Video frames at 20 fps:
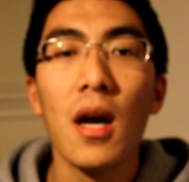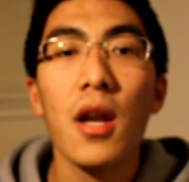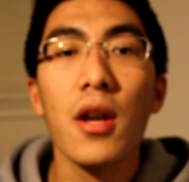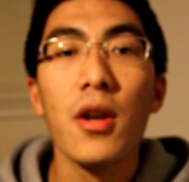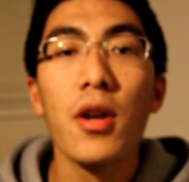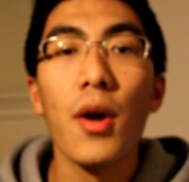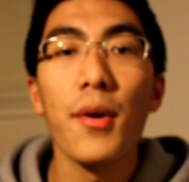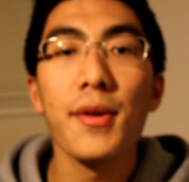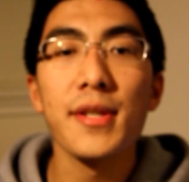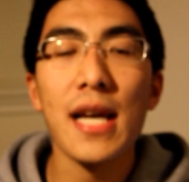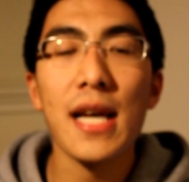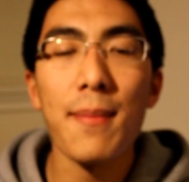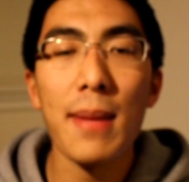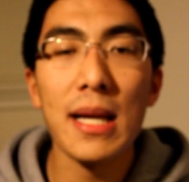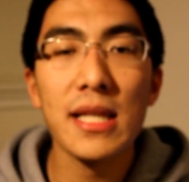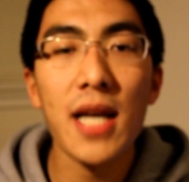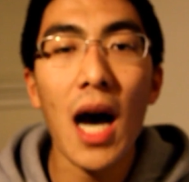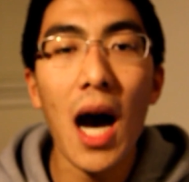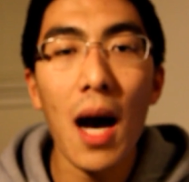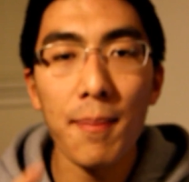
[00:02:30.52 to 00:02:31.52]
Notice how my
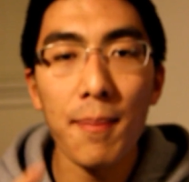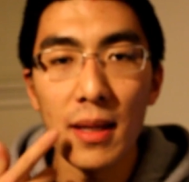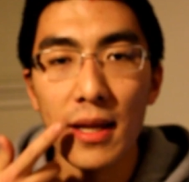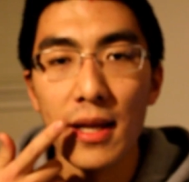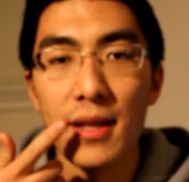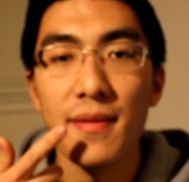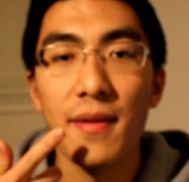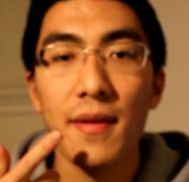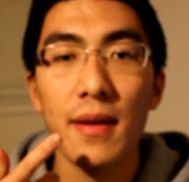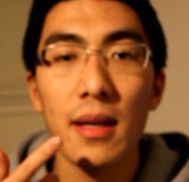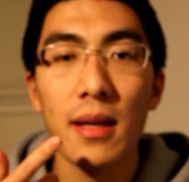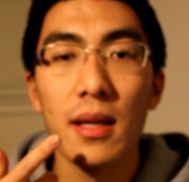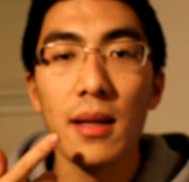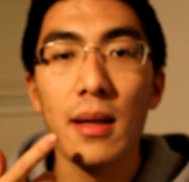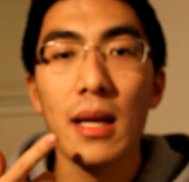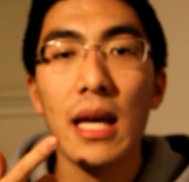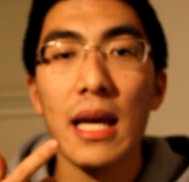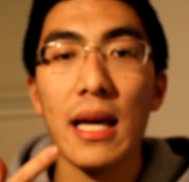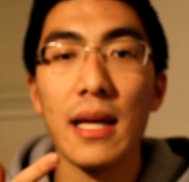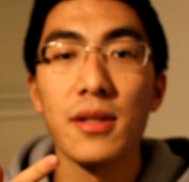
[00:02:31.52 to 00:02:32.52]
top lip
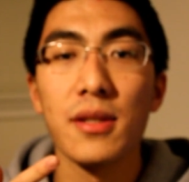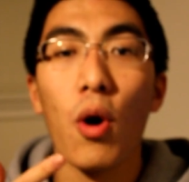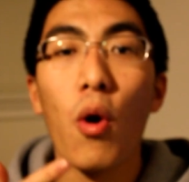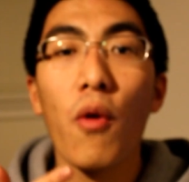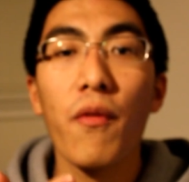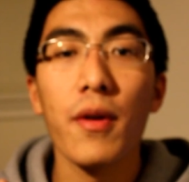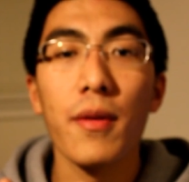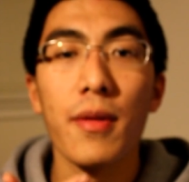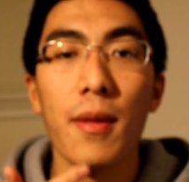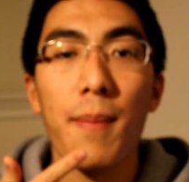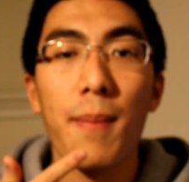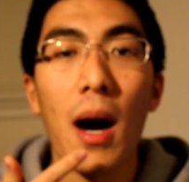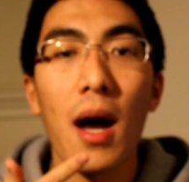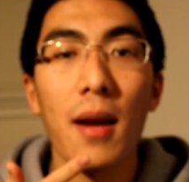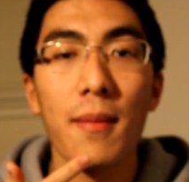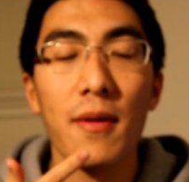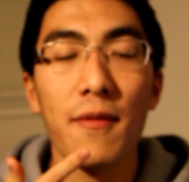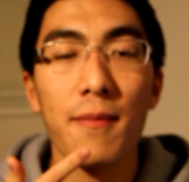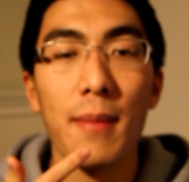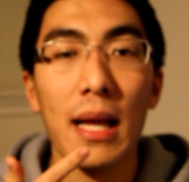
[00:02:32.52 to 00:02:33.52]
is over the
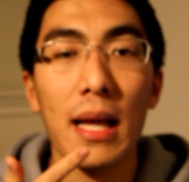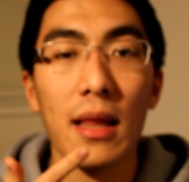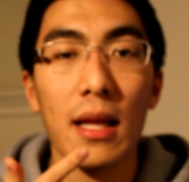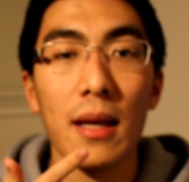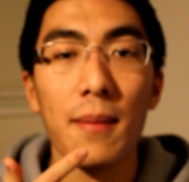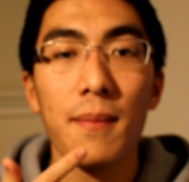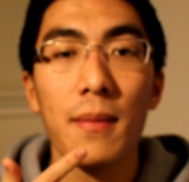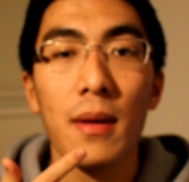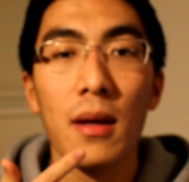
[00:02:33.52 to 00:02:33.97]
bottom of my lip.